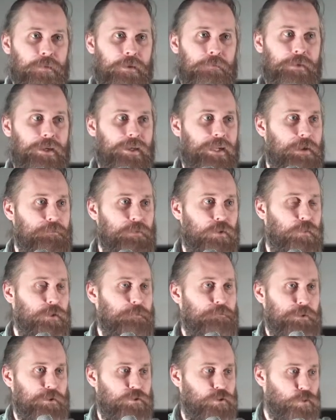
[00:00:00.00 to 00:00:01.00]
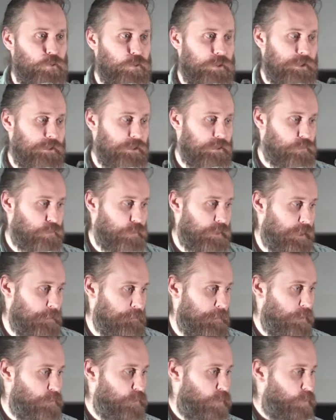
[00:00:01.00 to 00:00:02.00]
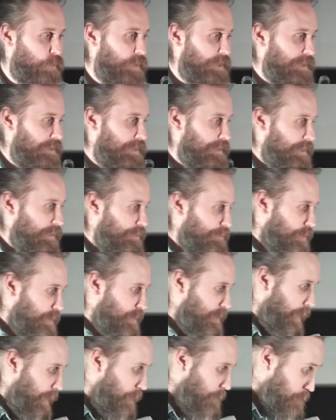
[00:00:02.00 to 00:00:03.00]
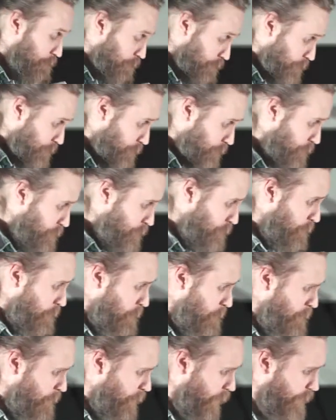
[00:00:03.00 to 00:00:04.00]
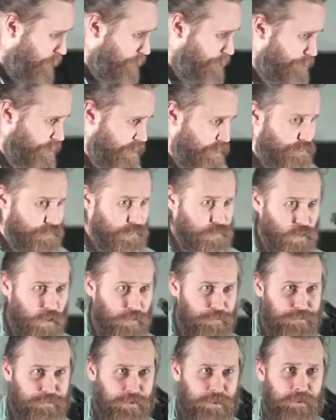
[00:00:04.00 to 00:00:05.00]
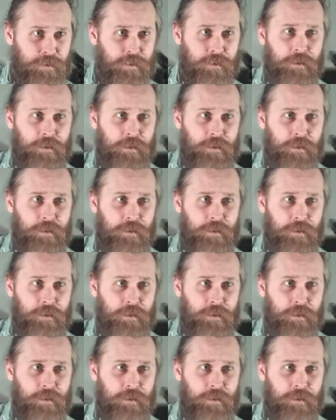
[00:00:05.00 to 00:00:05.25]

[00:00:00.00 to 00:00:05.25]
Me and Emma, we've been talking this week about what we're going to give today and the first fruits offering.